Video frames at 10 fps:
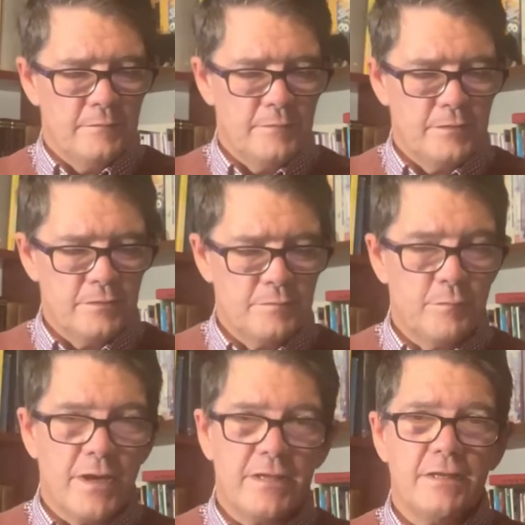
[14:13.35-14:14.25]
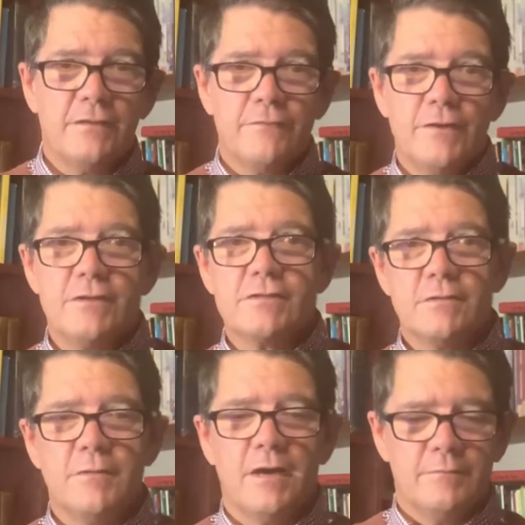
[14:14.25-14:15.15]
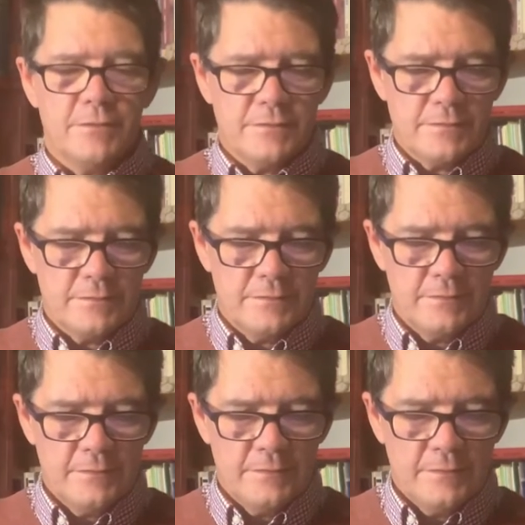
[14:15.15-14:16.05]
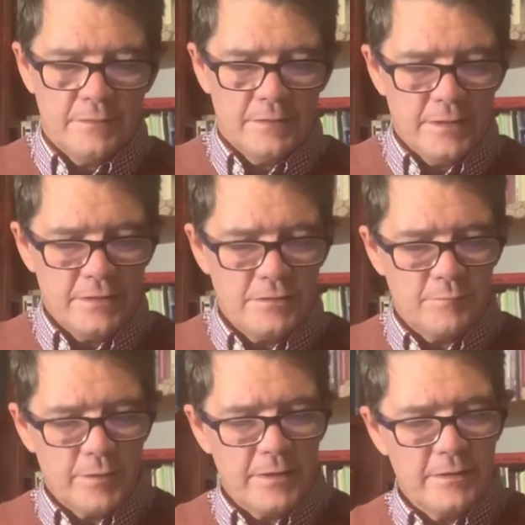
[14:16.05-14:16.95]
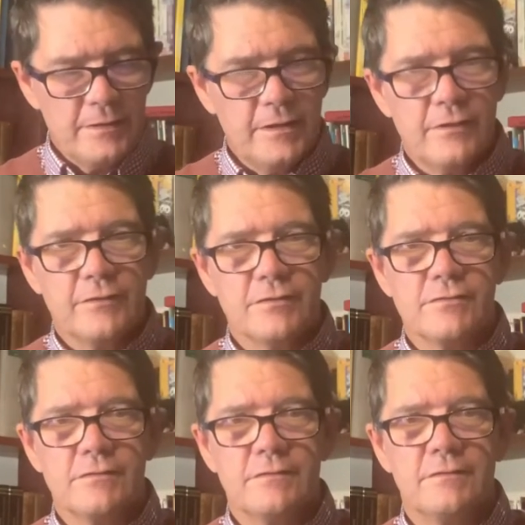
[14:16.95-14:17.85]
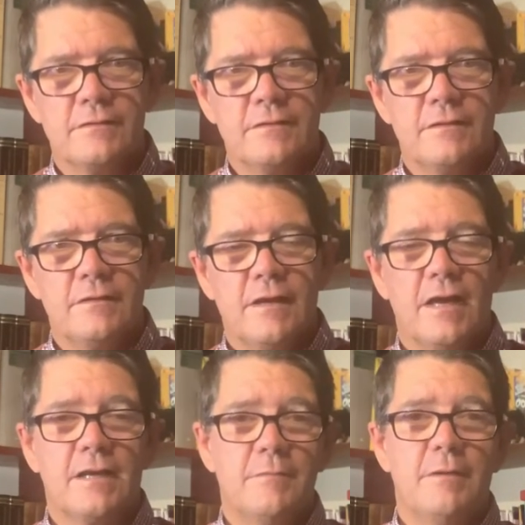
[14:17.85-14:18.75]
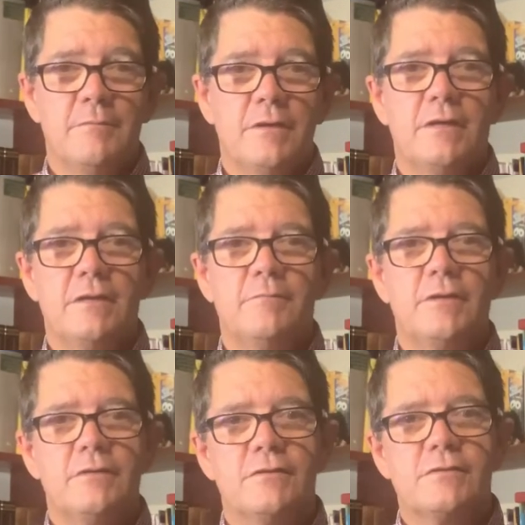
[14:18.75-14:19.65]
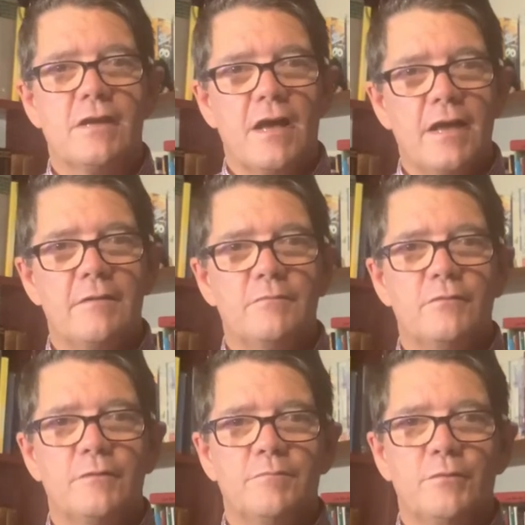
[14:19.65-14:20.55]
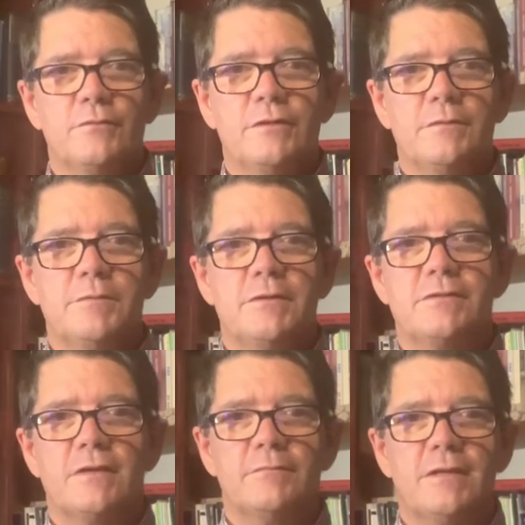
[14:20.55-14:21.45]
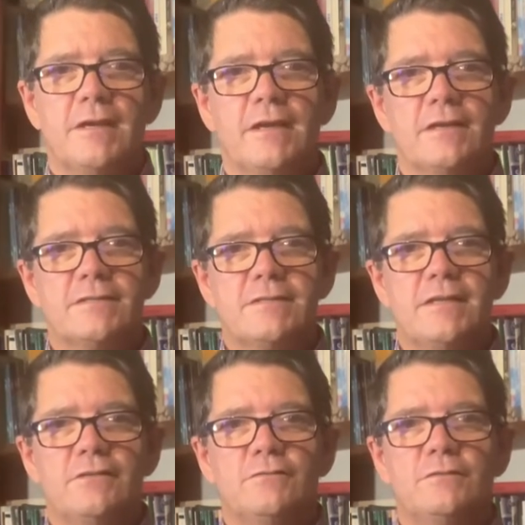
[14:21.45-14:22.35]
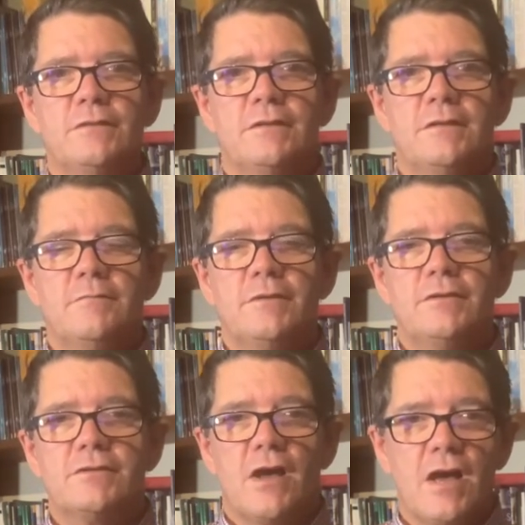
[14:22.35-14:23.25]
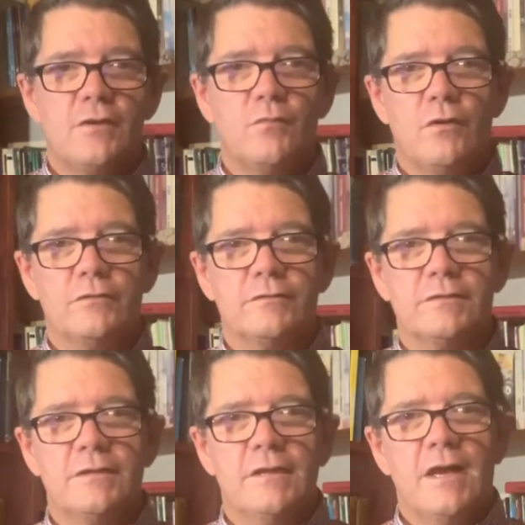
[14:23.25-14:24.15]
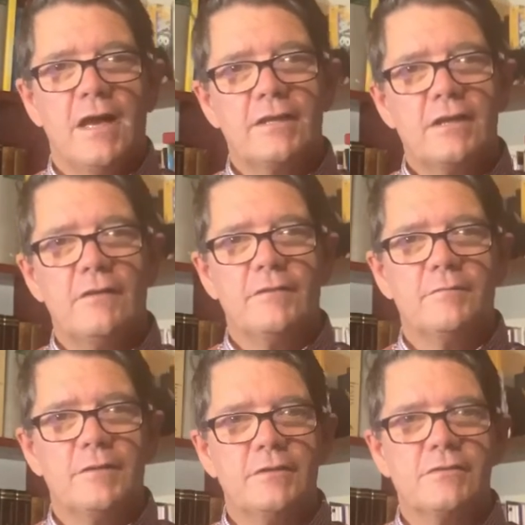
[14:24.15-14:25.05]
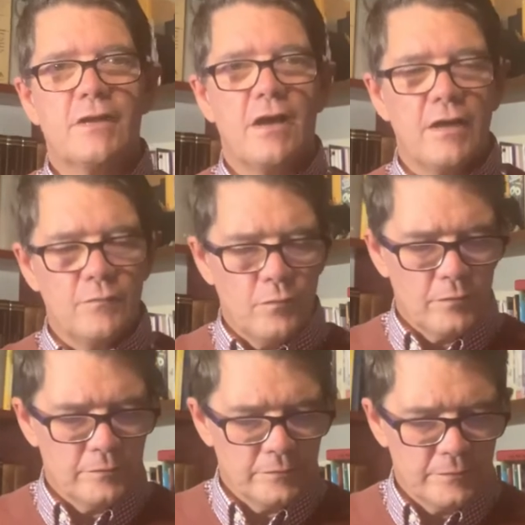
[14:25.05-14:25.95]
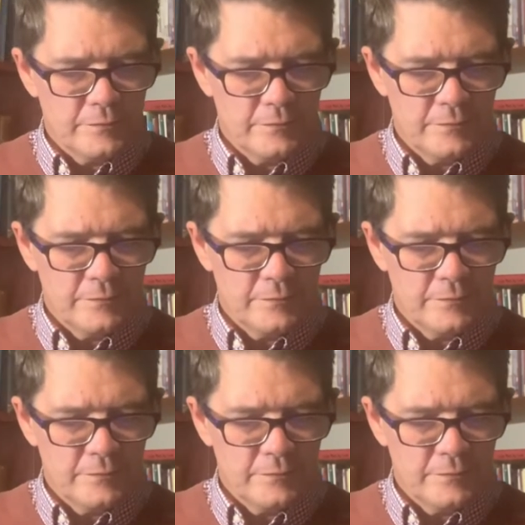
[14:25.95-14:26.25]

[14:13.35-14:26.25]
Because breaking the first commandment leads to breaking the others. I commit murder because I am more important than the person I'm killing. I steal because I want I covet because I want.